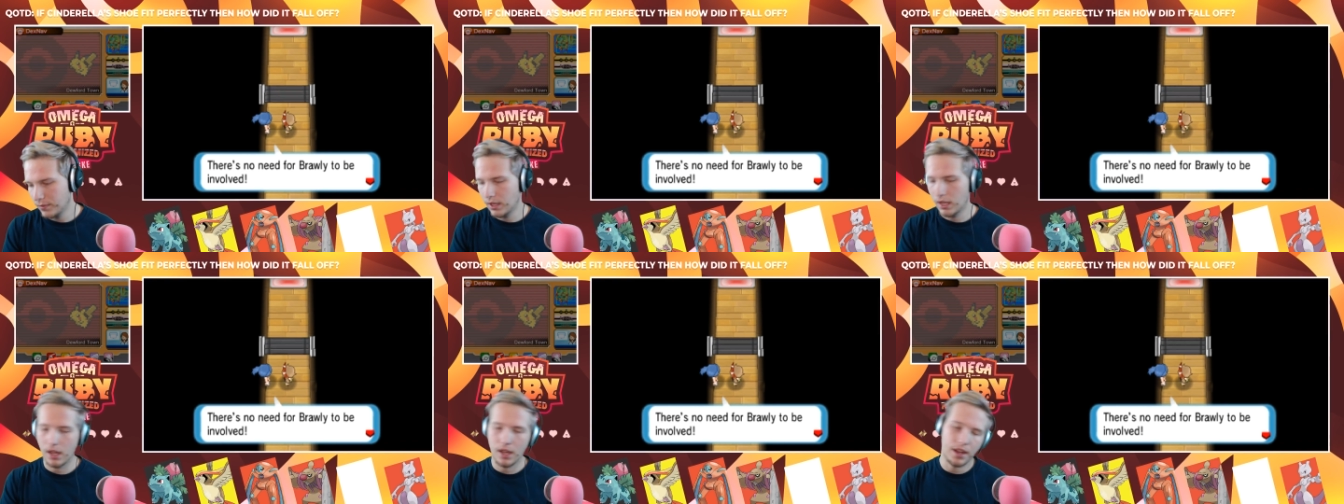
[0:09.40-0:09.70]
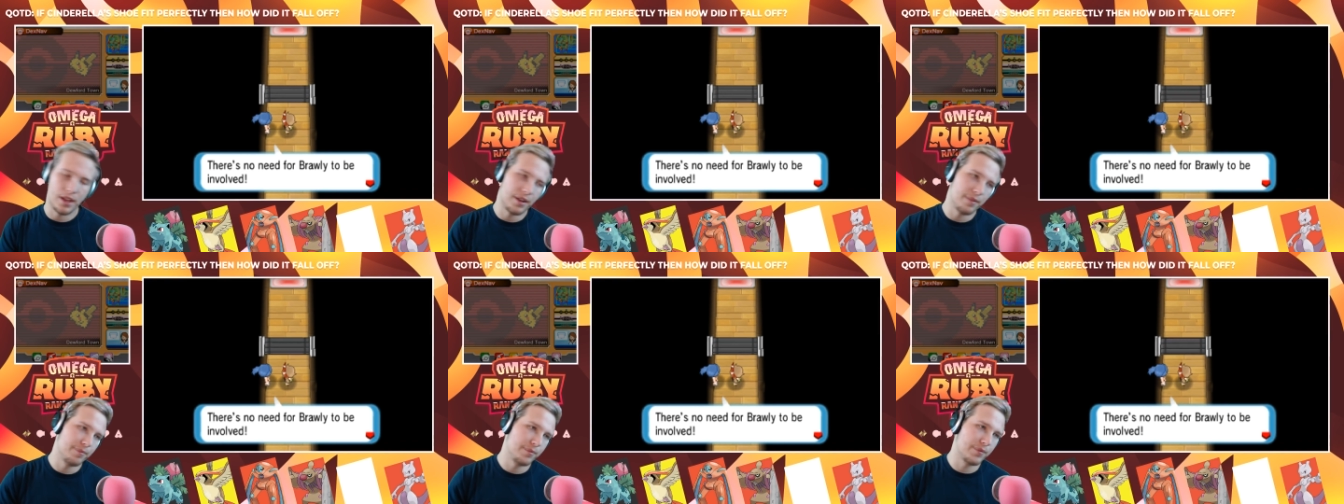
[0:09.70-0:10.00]

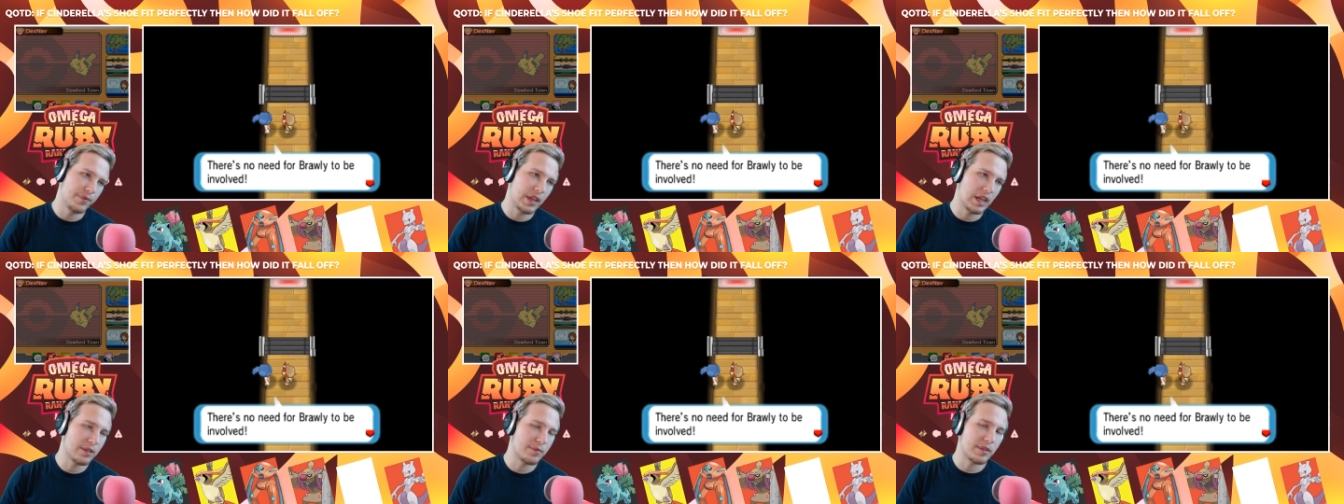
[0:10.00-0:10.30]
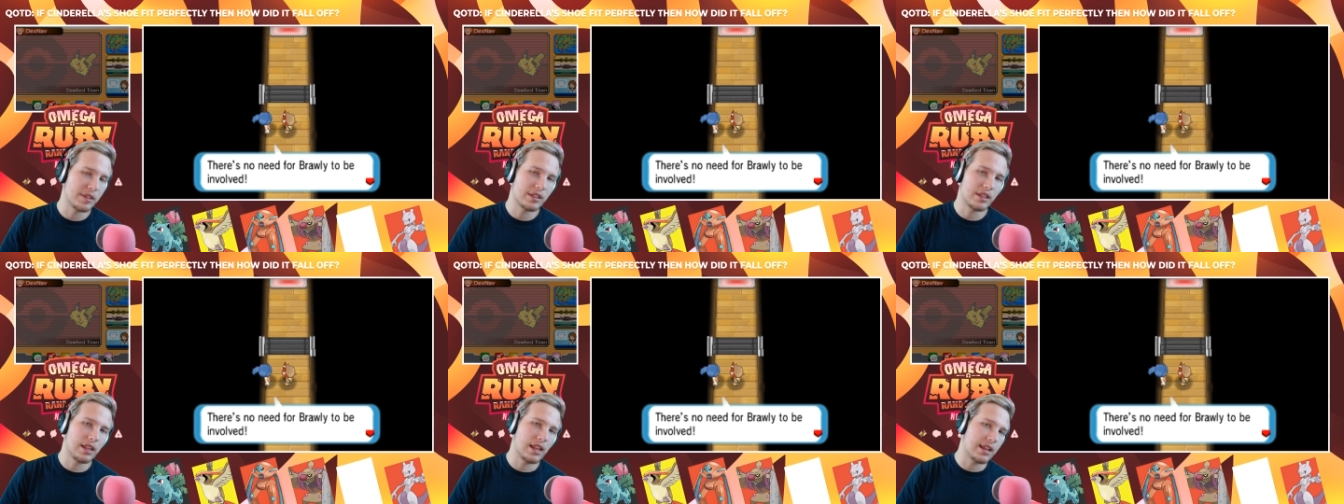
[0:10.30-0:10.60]
If you guys
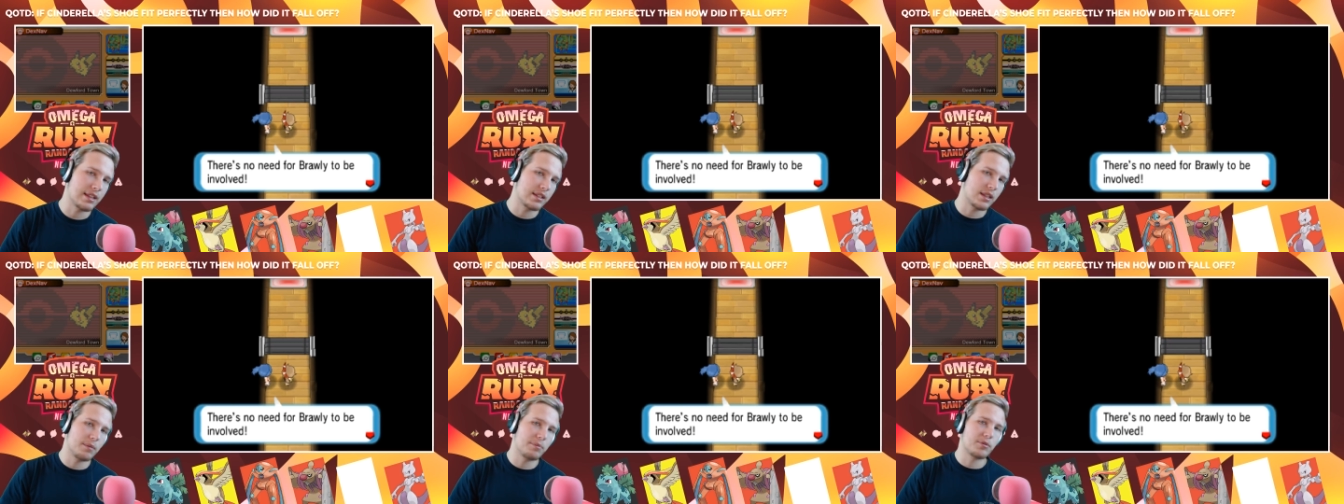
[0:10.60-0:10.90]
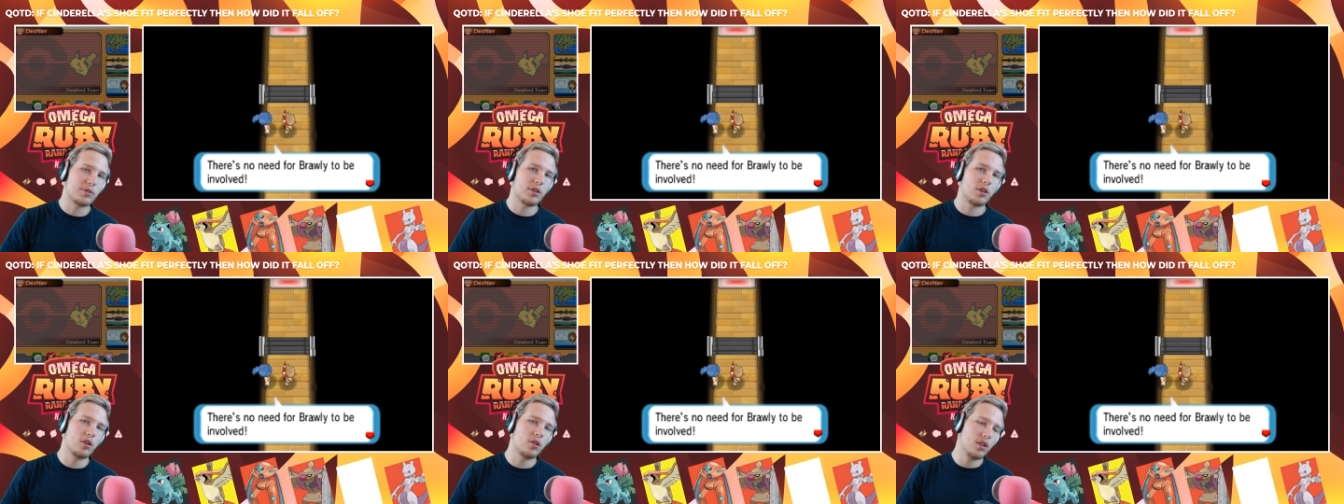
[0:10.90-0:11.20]
missed the last
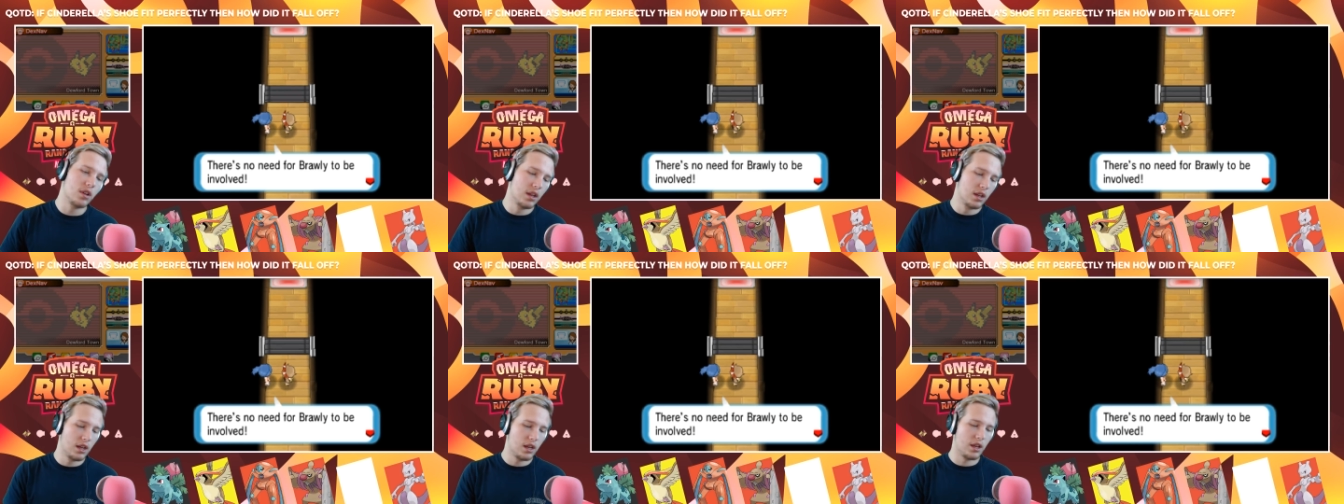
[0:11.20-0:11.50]
episode,